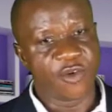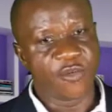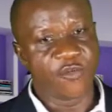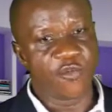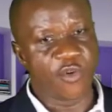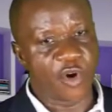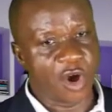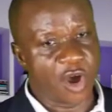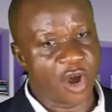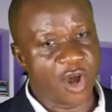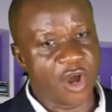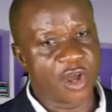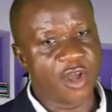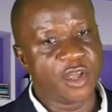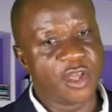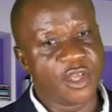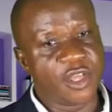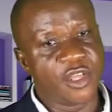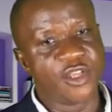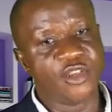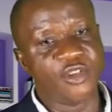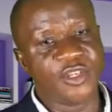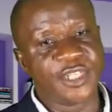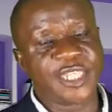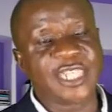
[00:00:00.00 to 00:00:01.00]
4,
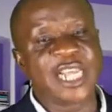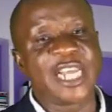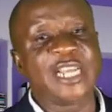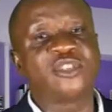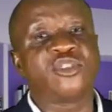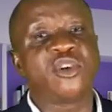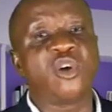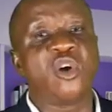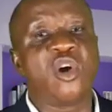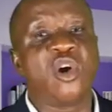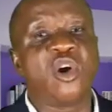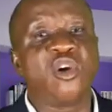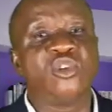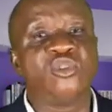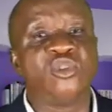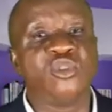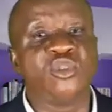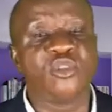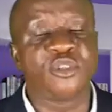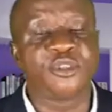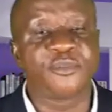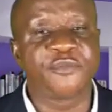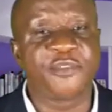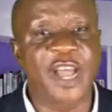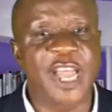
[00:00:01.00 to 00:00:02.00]
you state all
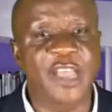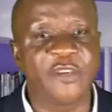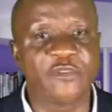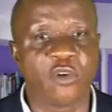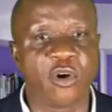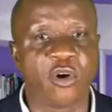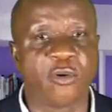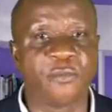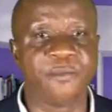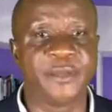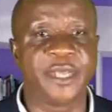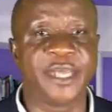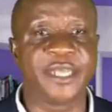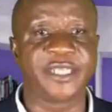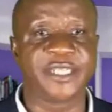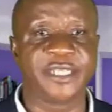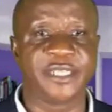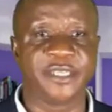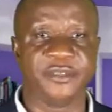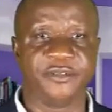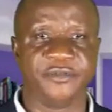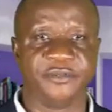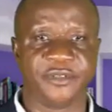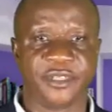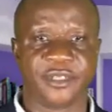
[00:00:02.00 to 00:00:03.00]
those 5
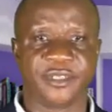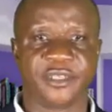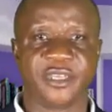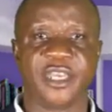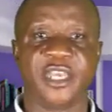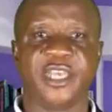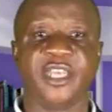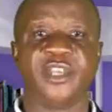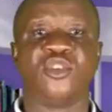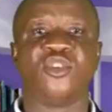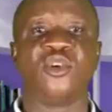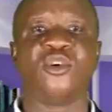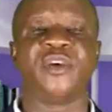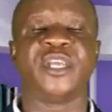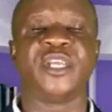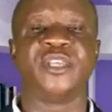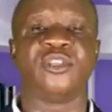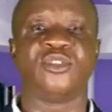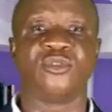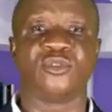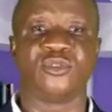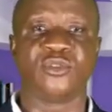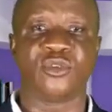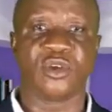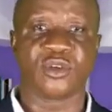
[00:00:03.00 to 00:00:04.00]
objectives in your
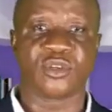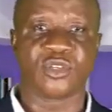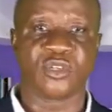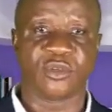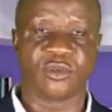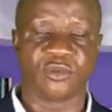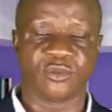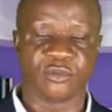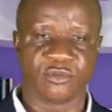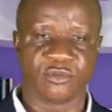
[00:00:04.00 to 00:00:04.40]
introduction.